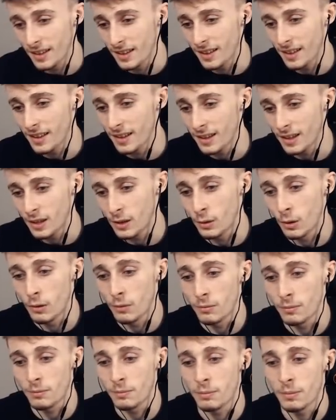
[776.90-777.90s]
You
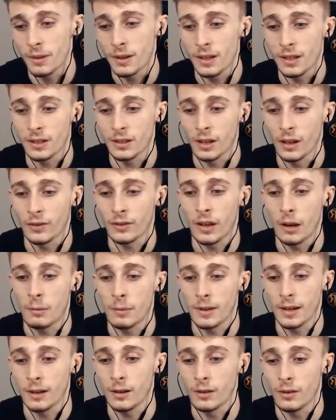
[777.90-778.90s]
won't be the stuff coming
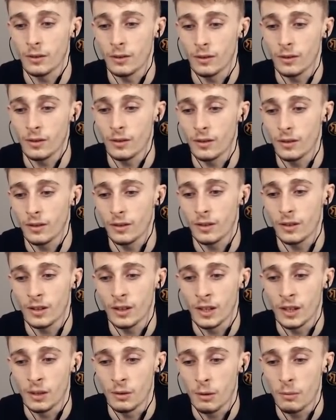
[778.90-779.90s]
out of
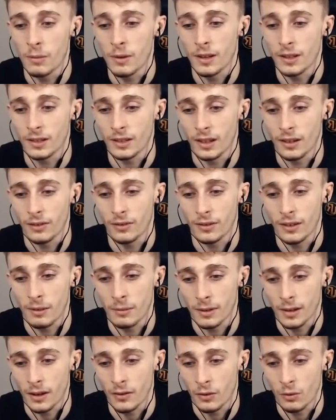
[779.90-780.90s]

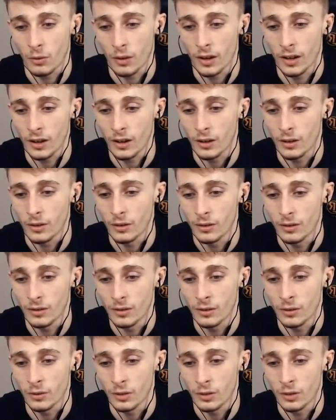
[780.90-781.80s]
a white hole. You'll just be